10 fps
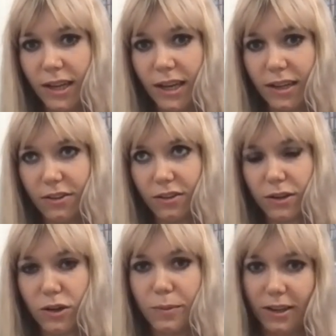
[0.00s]
And just
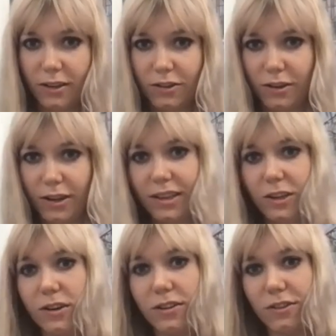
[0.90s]
coming into like the
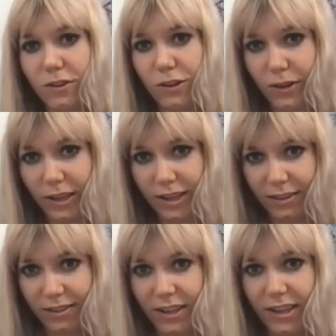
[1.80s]
art studio and kind of
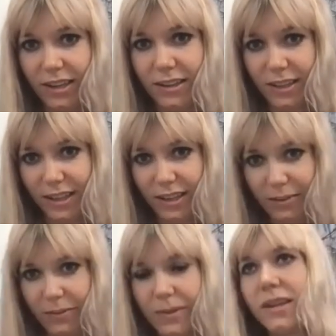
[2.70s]
seeing the kind of
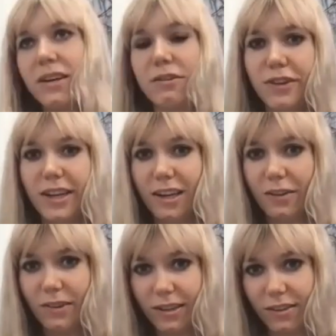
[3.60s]
feel of
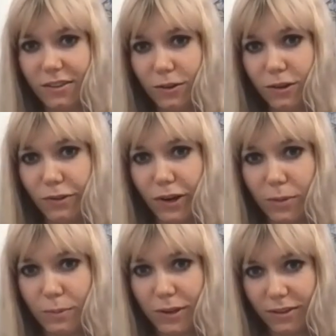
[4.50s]
like the studio
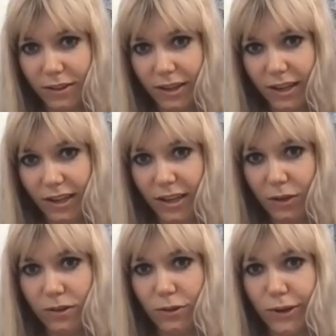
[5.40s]
environment and like
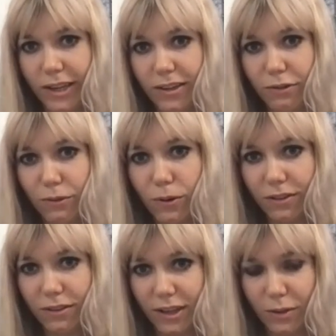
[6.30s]
how creative it
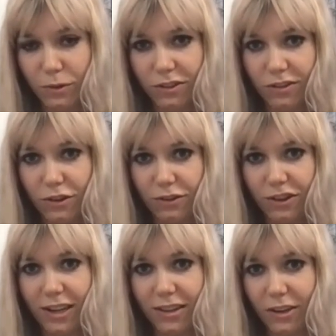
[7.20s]
was and how much stuff she
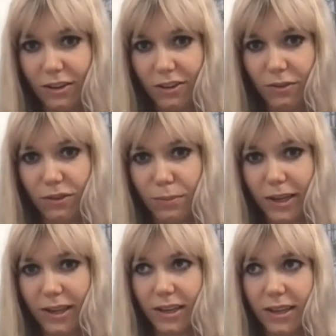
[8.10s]
had there that she was
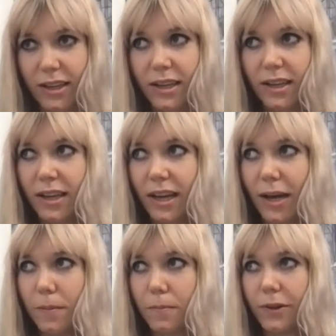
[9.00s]
making,
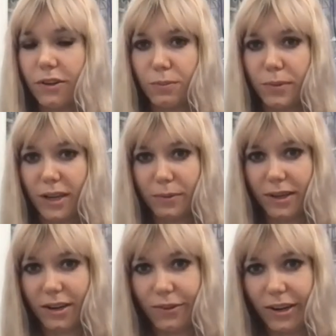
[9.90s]
it just made me
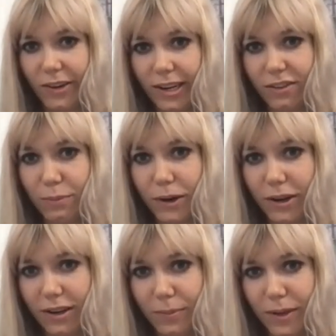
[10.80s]
kind of really, really
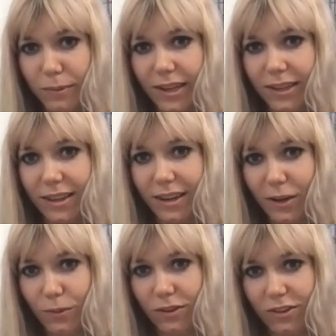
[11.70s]
inspired and made me think that I
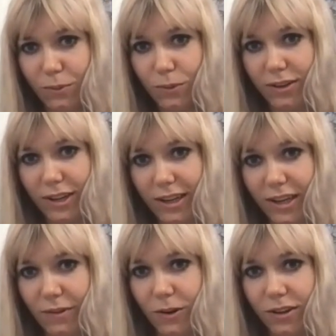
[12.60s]
wanted to one day
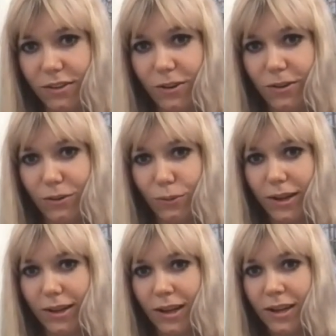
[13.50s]
have an art studio as
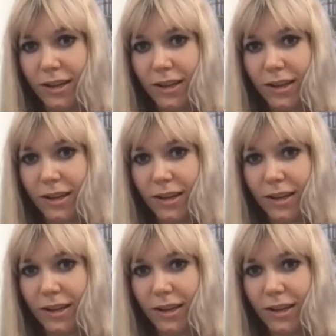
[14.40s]
well.